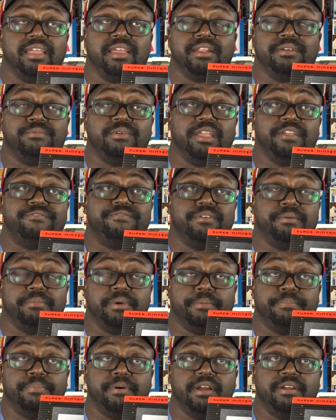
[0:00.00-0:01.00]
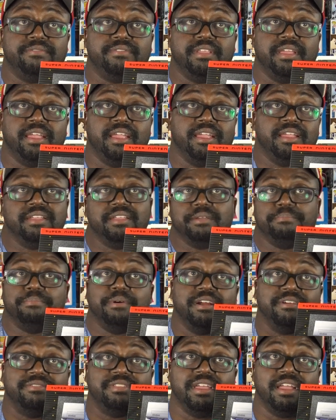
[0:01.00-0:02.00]
it away for my birthday,
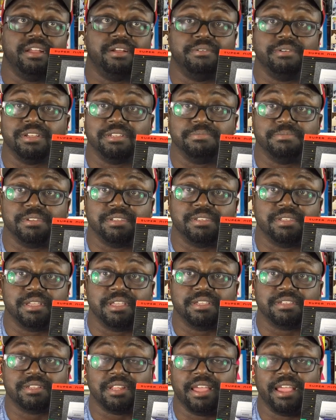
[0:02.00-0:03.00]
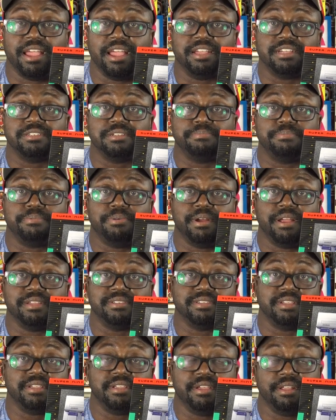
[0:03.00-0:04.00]
Christmas slash
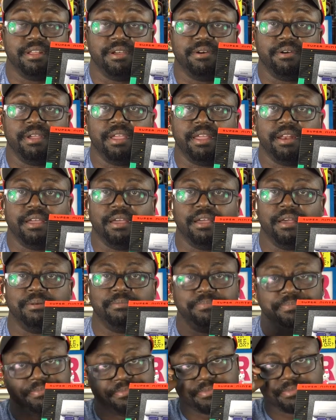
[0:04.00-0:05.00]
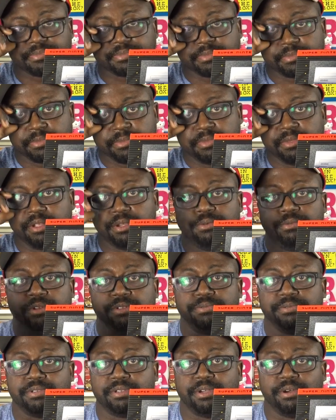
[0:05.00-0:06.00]
present, you know, and
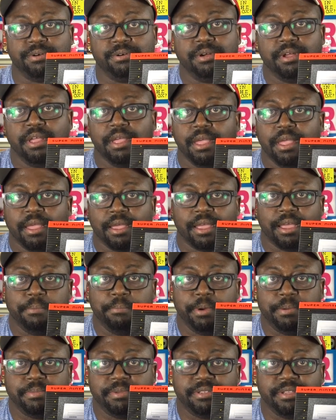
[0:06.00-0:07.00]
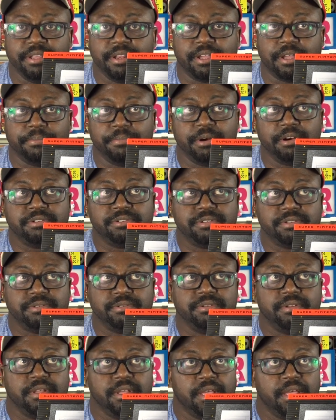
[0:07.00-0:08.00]
which was cool. I remember seeing the
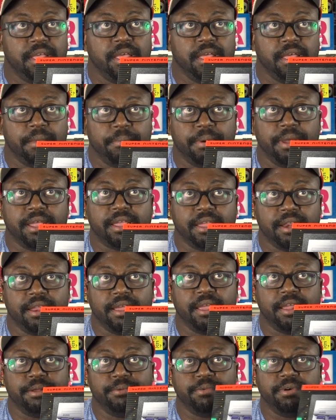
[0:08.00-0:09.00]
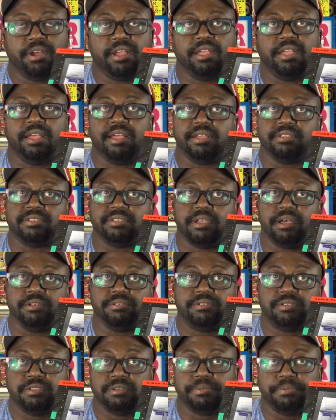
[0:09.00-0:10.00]
commercial back in 91. I saw
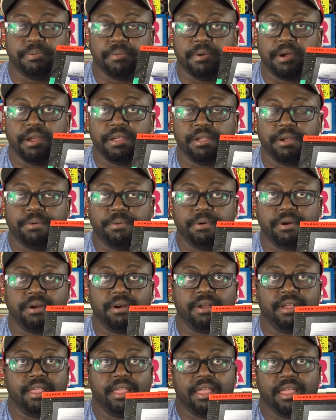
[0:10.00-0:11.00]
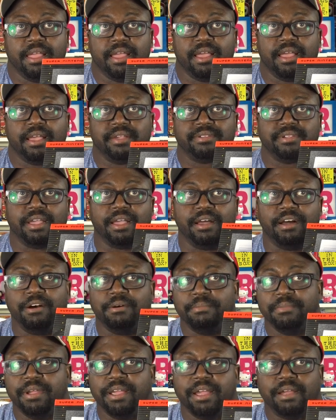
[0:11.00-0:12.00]
Super Mario World. I was like,
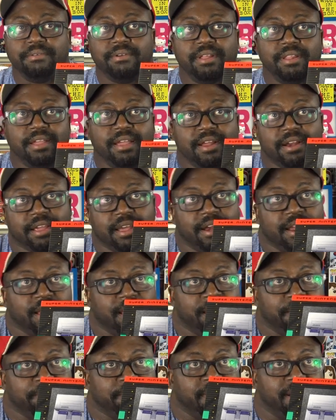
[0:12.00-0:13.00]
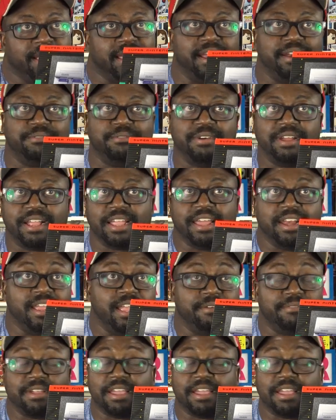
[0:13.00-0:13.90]
oh man, I gotta have one. Oh my God.